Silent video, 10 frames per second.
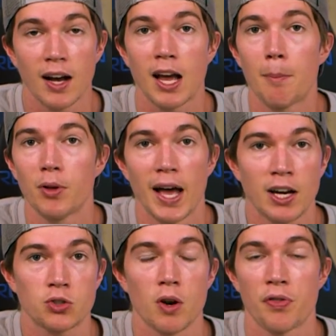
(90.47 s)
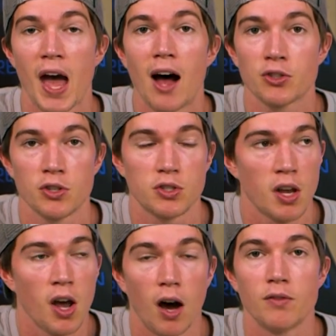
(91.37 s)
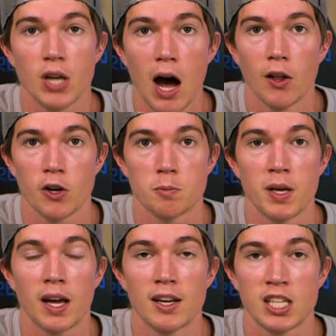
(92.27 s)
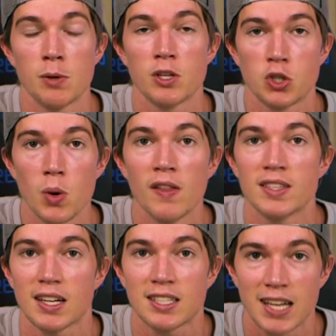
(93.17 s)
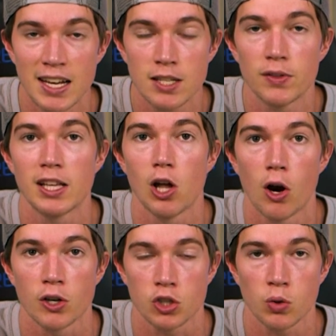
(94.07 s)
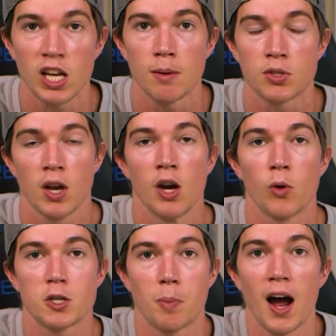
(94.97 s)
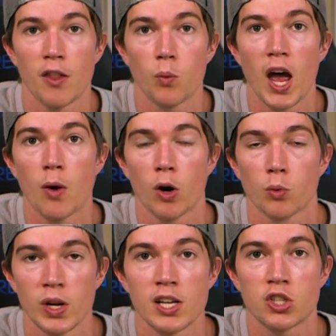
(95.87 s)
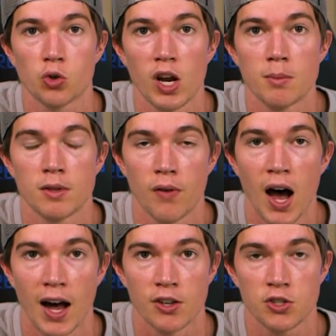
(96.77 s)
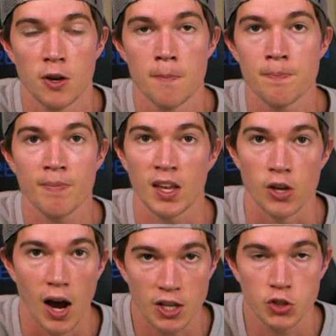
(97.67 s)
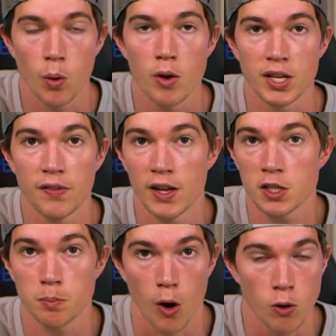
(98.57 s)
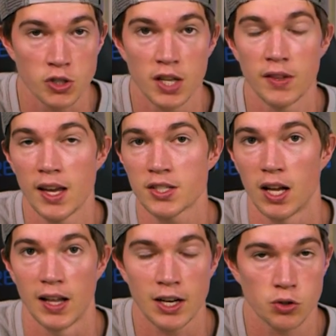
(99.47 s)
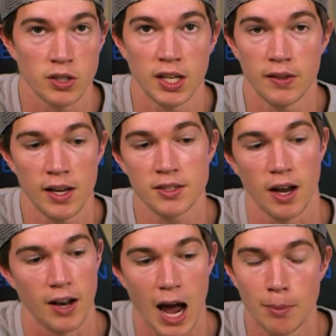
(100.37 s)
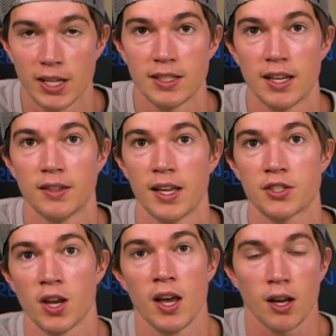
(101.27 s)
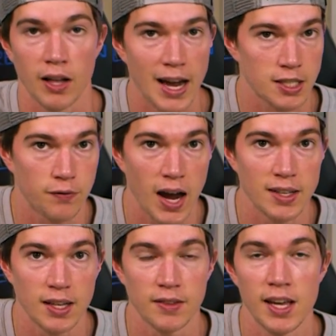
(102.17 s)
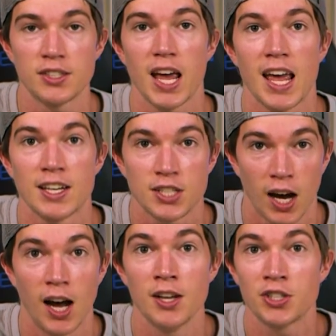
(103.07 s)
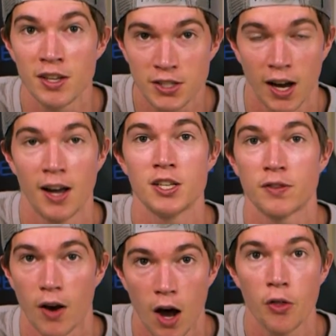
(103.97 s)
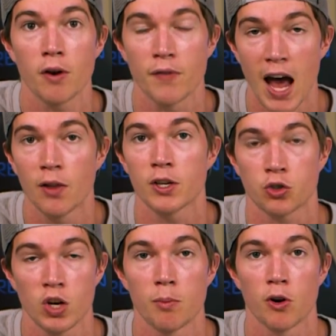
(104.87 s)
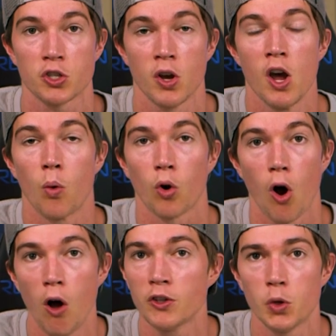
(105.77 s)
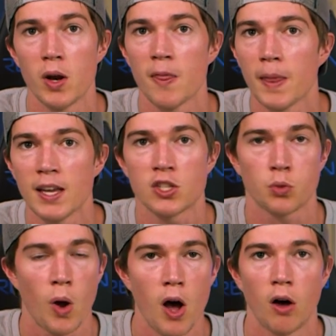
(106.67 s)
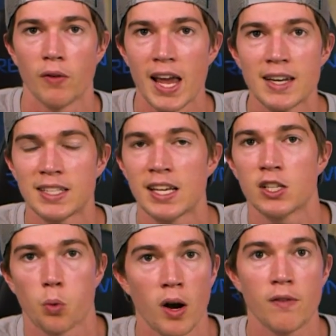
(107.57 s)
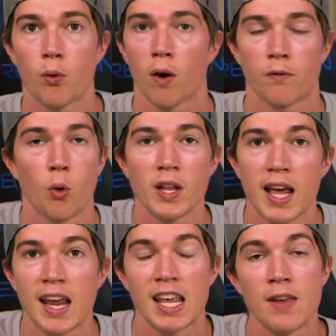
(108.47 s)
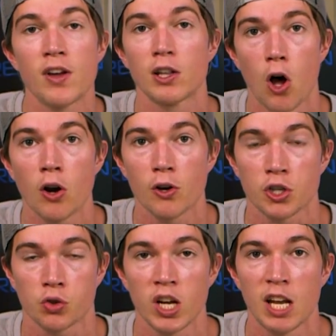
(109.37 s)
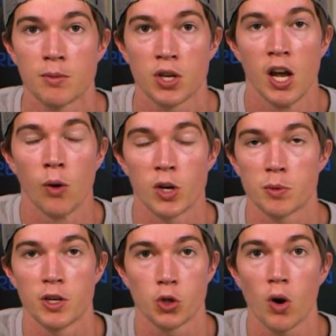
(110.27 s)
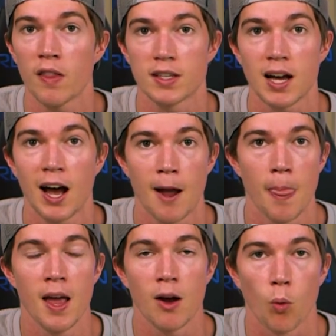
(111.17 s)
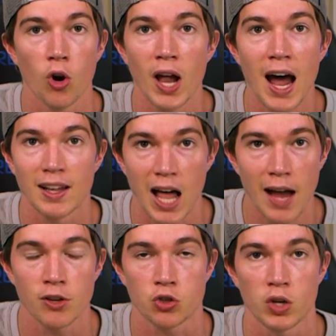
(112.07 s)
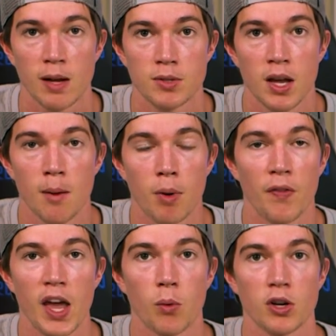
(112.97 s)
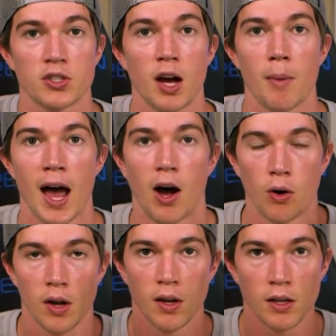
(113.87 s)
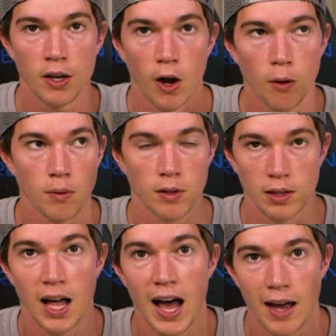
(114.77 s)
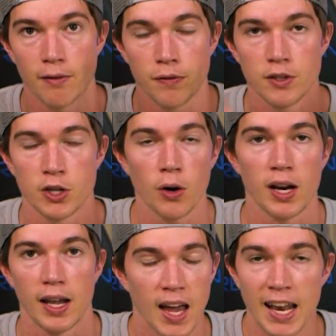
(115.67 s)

a couple extra thousands of dollars because he was doing these extensively long streams, which, by the way, were restreamed V O Ds. Yasuo did this, Poach did this, Elektra did this, Anomaly did this, Classified did this, and tons and tons of other Valorant streamers were all doing these twelve, eighteen, twenty-four, forty-eight, even longer streams, which majority of the time were not live streamed, but they were somehow, you know, live during it.